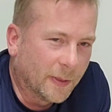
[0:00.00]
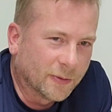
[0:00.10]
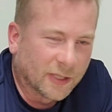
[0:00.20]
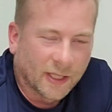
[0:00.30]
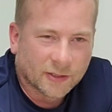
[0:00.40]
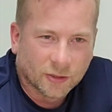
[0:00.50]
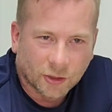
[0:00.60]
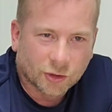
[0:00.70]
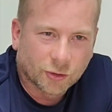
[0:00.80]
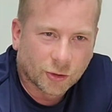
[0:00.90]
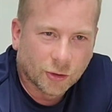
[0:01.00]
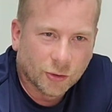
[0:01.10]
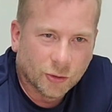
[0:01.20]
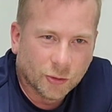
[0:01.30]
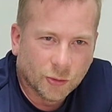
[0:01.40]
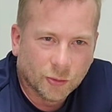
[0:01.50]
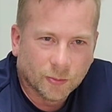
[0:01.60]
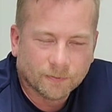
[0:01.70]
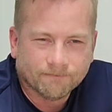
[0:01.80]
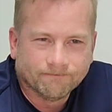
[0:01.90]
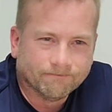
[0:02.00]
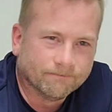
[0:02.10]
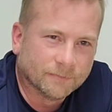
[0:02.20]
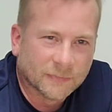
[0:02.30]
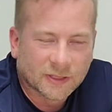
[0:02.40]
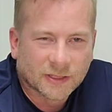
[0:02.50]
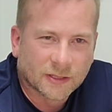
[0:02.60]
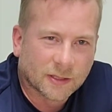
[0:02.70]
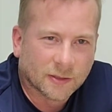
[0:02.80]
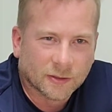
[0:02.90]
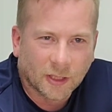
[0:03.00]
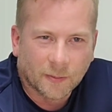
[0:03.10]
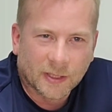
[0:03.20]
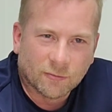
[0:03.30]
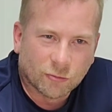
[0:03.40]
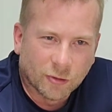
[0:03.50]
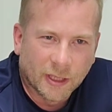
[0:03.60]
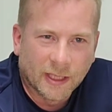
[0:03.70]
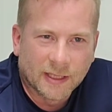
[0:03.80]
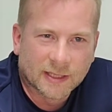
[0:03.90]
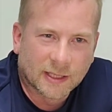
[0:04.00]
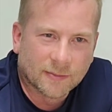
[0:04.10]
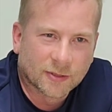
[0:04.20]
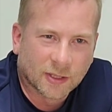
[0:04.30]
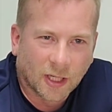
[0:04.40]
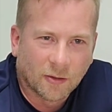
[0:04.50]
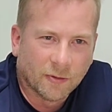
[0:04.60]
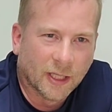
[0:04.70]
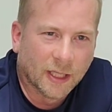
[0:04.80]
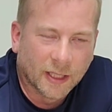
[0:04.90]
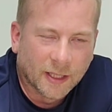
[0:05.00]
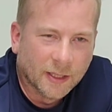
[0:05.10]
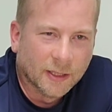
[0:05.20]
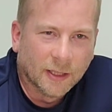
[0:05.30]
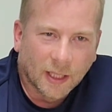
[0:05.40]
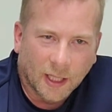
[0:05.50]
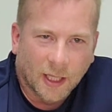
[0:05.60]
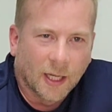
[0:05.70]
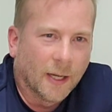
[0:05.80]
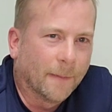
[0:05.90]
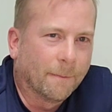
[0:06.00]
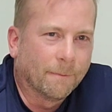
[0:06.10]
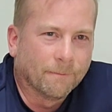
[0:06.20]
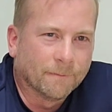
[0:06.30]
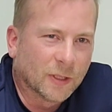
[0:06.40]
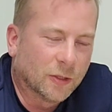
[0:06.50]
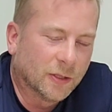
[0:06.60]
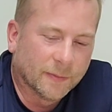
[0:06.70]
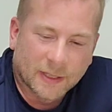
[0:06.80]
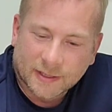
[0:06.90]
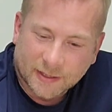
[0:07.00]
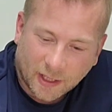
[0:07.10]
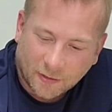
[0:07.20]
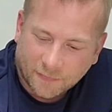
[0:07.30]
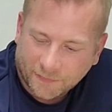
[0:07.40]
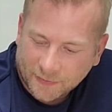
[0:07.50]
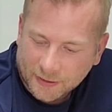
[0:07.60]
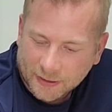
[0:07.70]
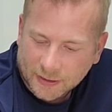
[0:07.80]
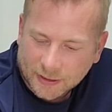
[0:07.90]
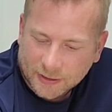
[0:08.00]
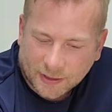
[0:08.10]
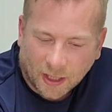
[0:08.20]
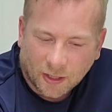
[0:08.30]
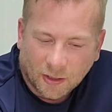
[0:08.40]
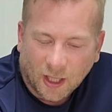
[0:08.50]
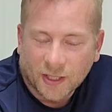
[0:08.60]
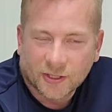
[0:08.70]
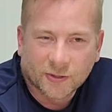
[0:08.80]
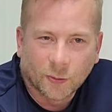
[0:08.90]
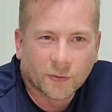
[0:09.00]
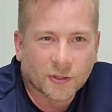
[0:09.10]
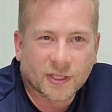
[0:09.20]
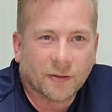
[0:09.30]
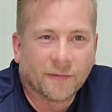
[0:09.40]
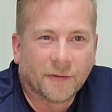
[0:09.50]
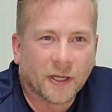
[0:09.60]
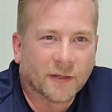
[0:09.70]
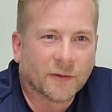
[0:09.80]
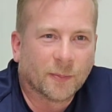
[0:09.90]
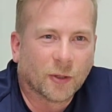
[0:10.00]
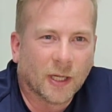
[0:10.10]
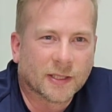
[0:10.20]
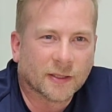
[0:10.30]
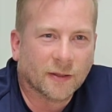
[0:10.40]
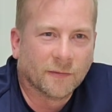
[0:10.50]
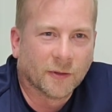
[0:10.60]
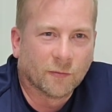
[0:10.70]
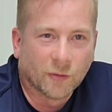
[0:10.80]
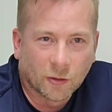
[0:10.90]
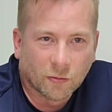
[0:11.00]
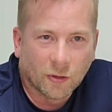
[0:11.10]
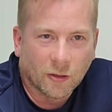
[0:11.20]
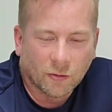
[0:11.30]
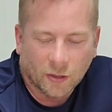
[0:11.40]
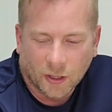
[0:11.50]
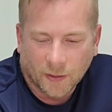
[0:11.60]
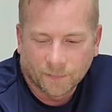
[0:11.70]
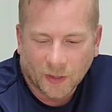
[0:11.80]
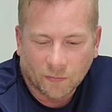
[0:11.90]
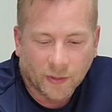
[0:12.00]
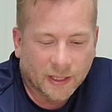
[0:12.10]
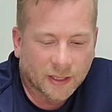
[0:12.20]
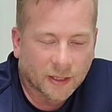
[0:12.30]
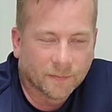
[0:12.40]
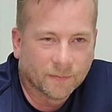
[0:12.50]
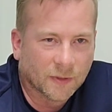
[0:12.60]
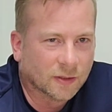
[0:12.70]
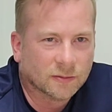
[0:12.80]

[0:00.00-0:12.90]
people say that's not true. So nobody really seems to know, really, including myself. So I just thought, because they're a third of the price of a real Radian,